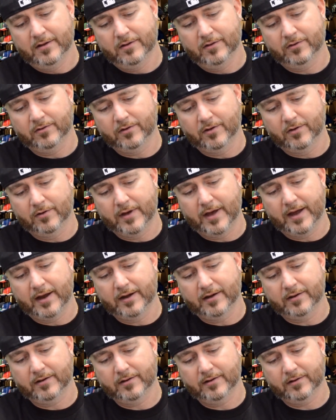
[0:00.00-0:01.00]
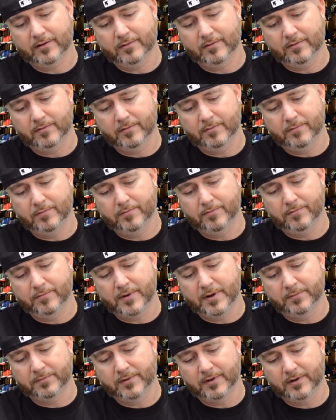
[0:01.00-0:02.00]
So that
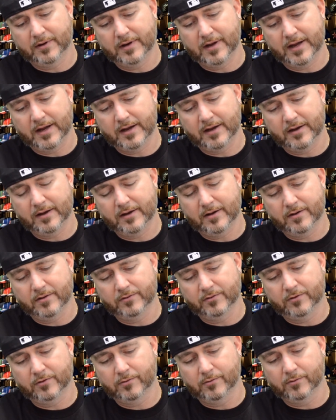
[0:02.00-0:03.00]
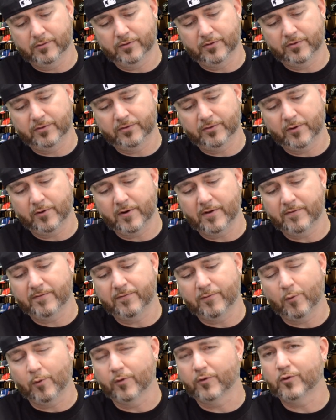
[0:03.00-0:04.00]
bumped it down to
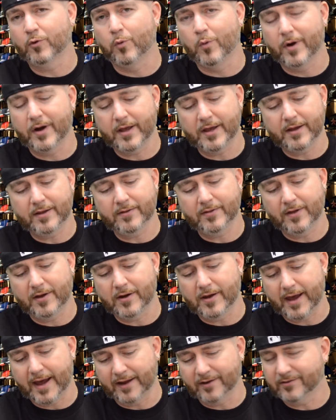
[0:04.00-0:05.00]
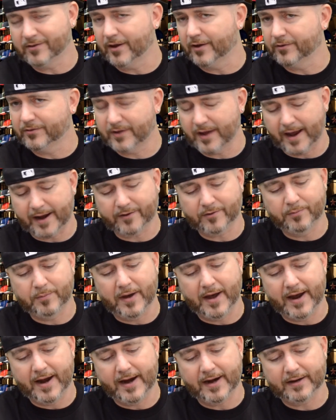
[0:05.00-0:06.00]
$34.20. Then you add sales tax
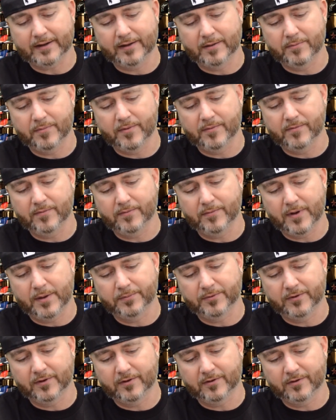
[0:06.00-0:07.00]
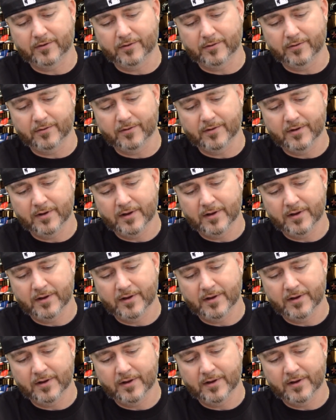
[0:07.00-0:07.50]
back, then bumps it to,